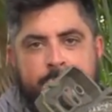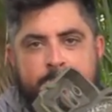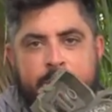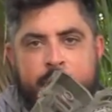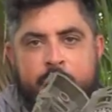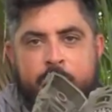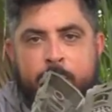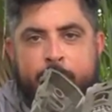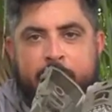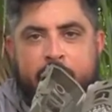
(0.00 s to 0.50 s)

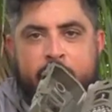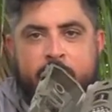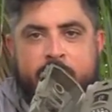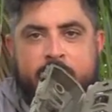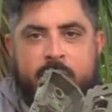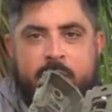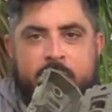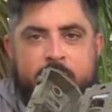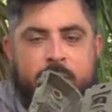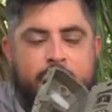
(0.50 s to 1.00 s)
Put your new
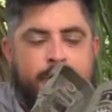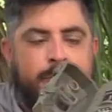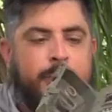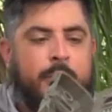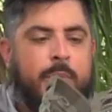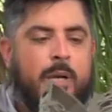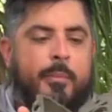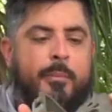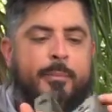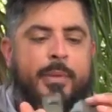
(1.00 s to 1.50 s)
batteries in,
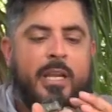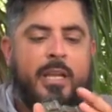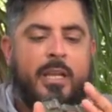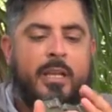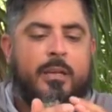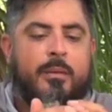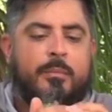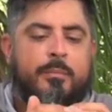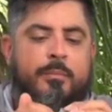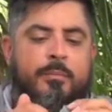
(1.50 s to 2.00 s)
pop it back
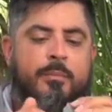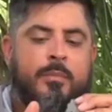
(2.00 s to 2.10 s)
in.